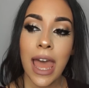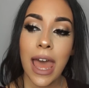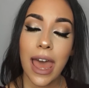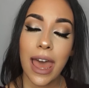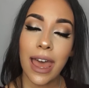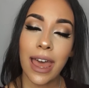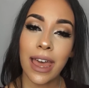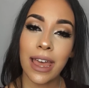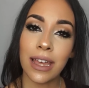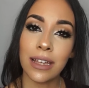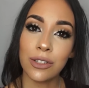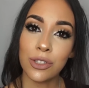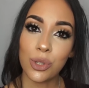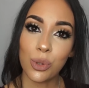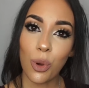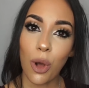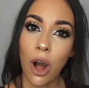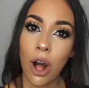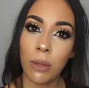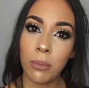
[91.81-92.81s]
And
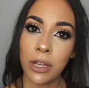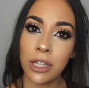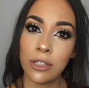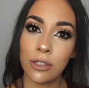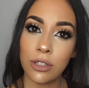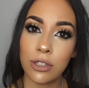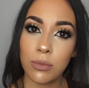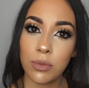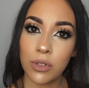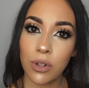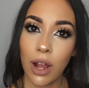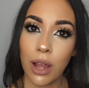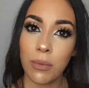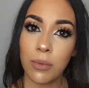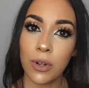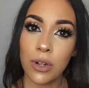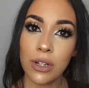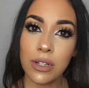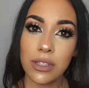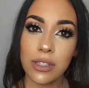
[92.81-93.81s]
to all my new
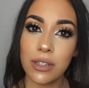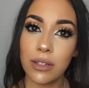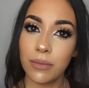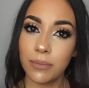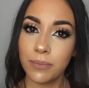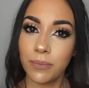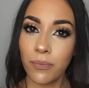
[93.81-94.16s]
subscribers,